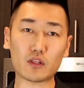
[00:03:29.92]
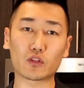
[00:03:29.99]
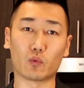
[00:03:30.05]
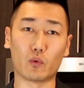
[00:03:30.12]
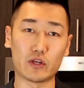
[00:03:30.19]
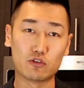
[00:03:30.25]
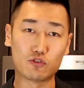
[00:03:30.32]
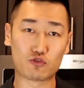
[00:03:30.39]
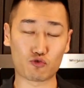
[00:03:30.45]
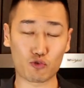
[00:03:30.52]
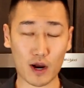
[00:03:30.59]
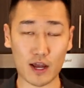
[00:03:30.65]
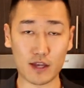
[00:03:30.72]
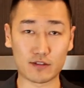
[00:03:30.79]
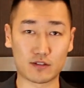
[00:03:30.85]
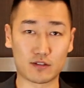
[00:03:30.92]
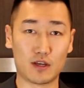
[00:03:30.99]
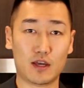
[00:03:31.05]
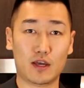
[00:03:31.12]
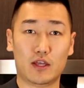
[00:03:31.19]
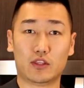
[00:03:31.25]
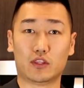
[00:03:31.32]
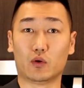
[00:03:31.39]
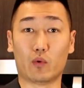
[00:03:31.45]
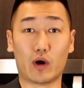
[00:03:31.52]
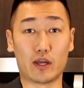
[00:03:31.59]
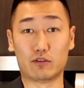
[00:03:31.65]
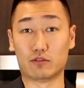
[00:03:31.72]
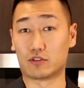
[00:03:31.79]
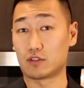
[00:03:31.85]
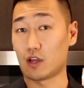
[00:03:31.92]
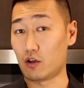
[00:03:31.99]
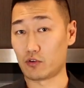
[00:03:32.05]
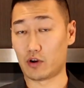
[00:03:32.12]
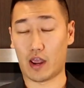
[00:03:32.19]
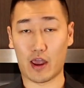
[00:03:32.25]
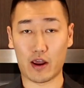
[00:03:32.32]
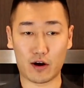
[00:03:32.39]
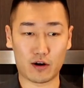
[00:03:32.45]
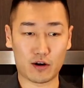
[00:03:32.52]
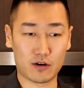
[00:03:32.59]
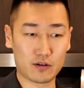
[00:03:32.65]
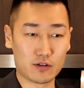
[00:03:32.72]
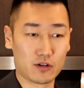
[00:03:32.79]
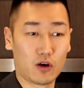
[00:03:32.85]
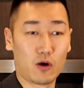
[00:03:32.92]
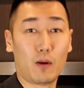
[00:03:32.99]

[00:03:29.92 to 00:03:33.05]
The way you dress, the way you style your hair,